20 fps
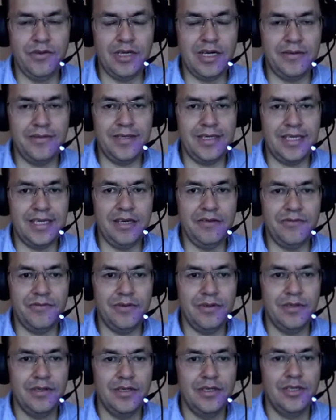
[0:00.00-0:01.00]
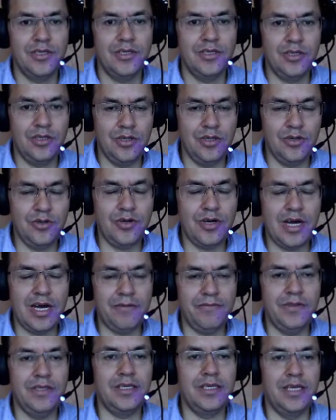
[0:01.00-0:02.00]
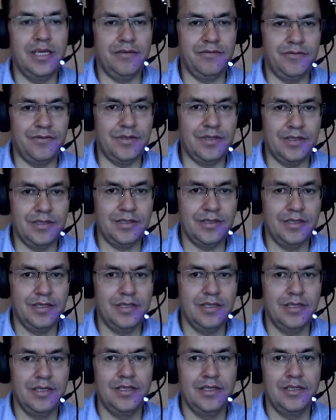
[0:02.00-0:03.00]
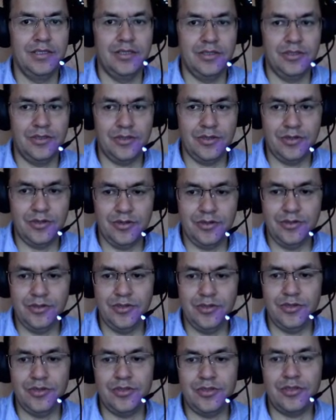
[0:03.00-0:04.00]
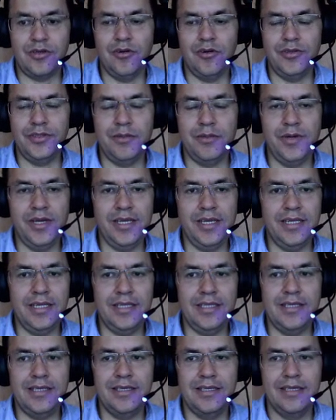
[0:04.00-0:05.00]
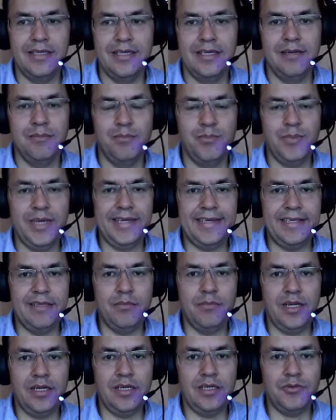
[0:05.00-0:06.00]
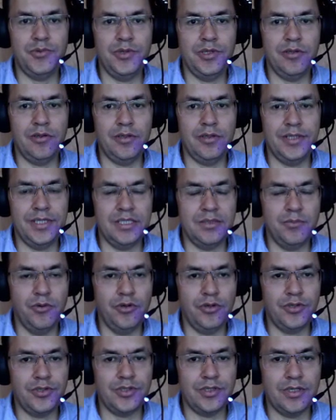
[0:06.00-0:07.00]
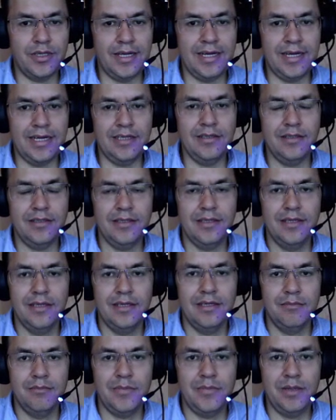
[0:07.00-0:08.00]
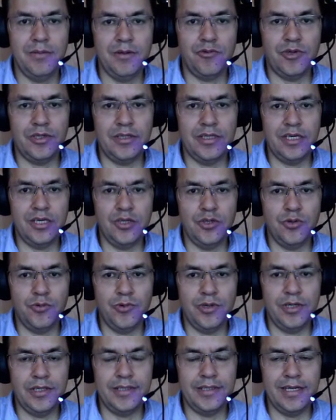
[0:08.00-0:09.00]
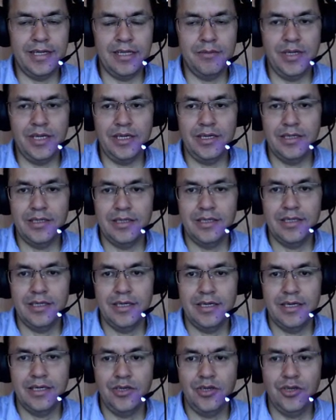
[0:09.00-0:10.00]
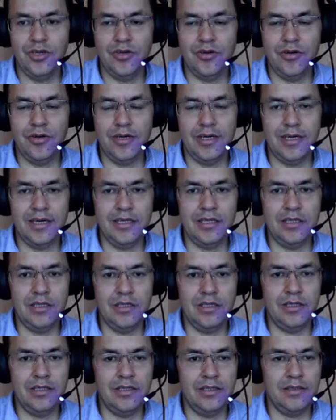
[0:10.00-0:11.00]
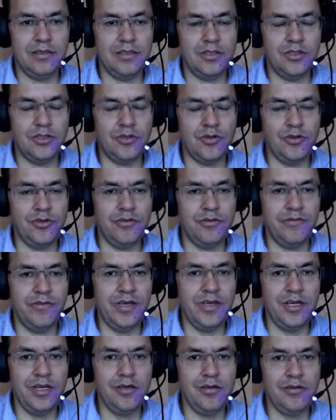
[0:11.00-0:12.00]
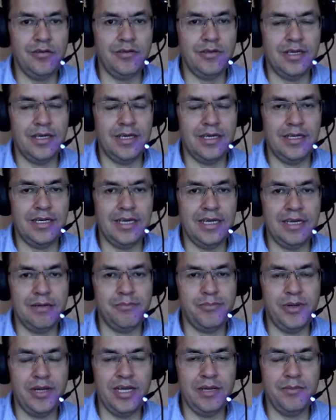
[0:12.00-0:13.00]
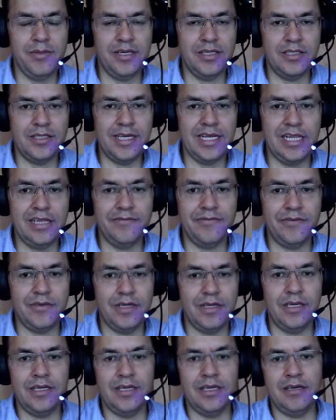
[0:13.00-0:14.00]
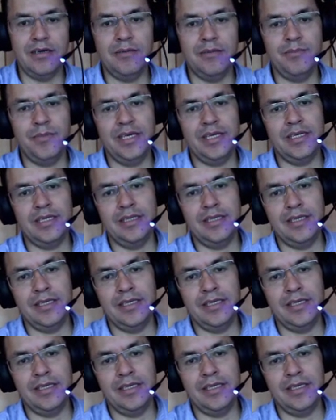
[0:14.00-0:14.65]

you got the gift, you have the gift. So just cultivate it, make it better. Read all these books, and maybe one day you will tell me, you know, I saw your video and I applied myself, and now I'm making